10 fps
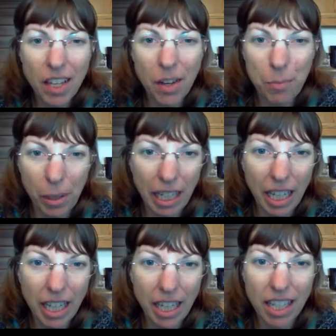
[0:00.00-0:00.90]
of
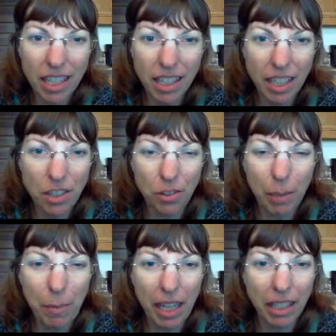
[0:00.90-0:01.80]
bringing in like
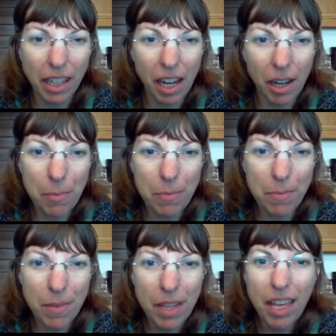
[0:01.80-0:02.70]
stream of
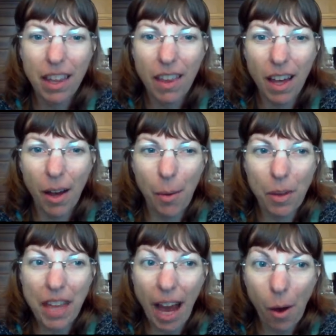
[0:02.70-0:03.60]
income
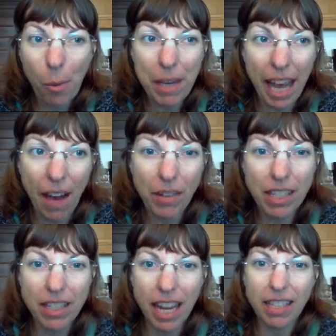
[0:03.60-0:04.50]
without me
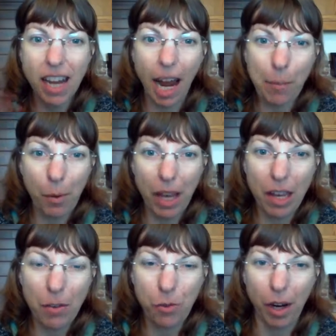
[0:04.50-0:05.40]
having to take time
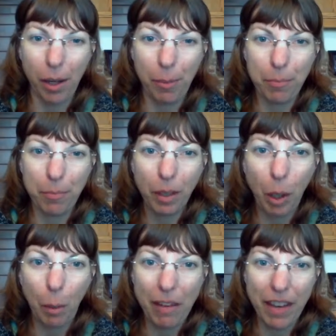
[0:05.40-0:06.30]
away from, you
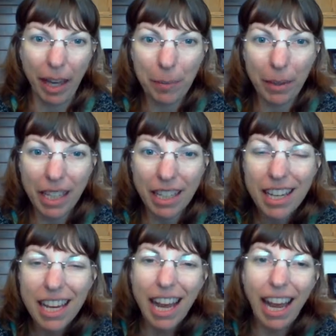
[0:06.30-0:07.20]
know, my
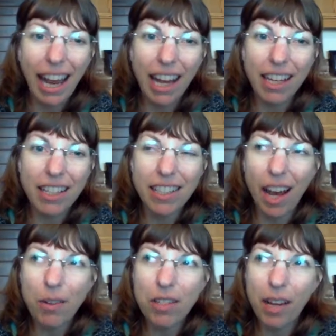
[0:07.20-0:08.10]
family. And
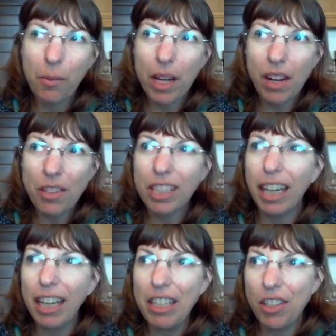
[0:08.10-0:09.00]
I was like, what else
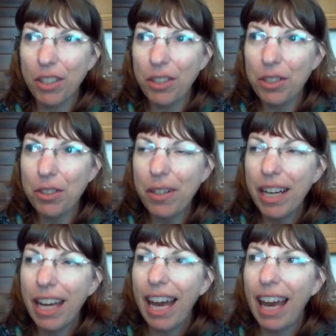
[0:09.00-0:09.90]
can I do?
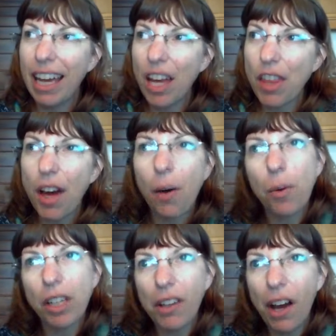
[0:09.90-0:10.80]
And I thought,
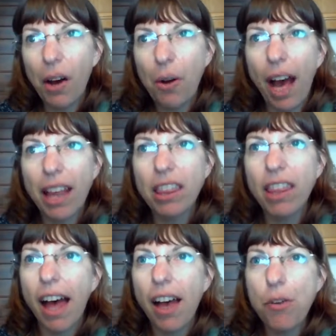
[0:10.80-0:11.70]
well, you know, I
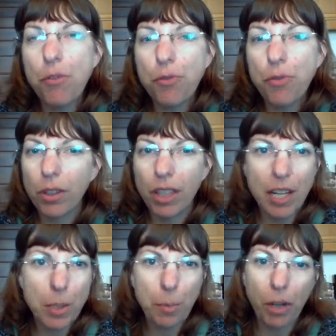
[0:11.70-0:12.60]
love
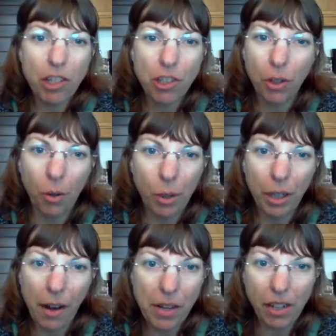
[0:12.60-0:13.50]
inspirational
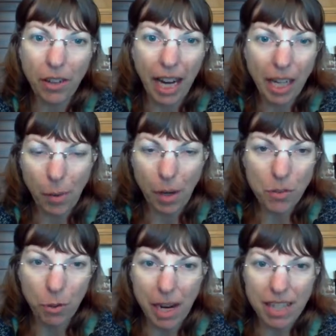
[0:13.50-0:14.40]
workout gear
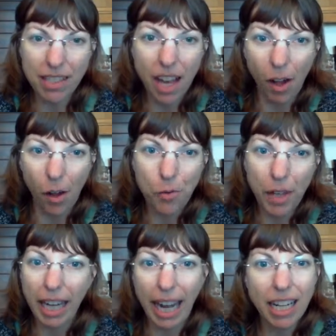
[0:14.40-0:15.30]
anyways for myself.
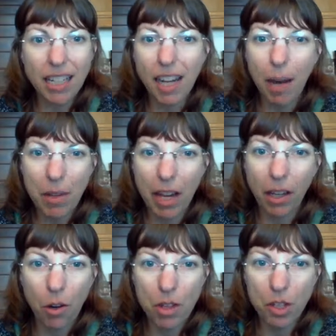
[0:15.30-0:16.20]
Like anytime that
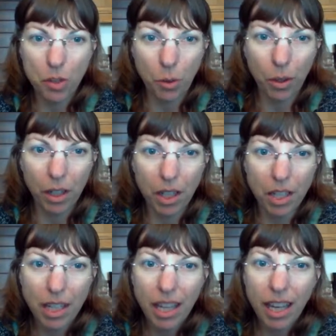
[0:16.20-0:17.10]
I go to the
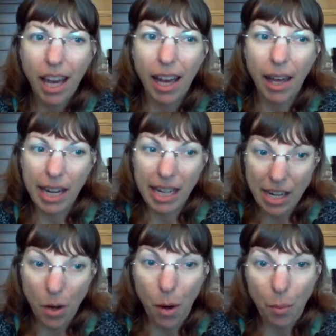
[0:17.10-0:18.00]
store and
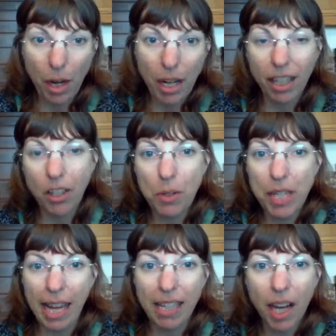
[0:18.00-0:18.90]
I know I want to get a new
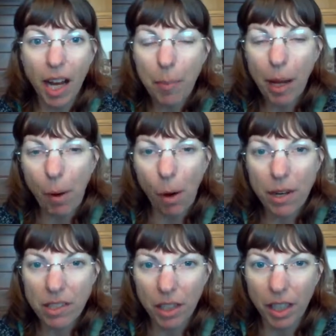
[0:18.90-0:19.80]
tank top, I'm
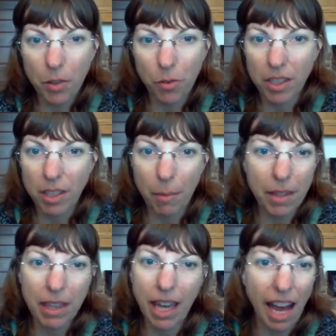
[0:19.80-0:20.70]
always looking for
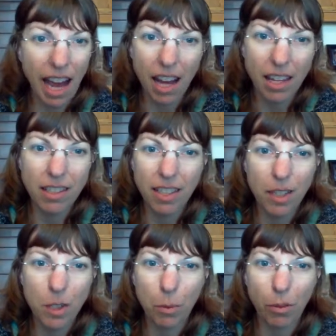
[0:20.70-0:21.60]
something that has
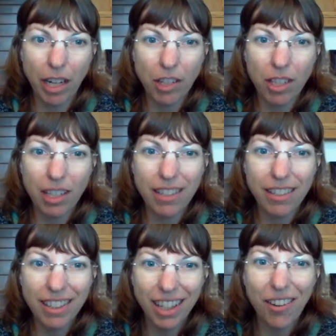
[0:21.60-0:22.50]

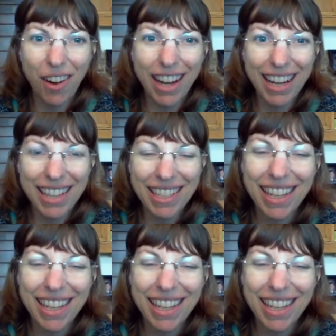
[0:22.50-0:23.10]
inspiration, you know, on it.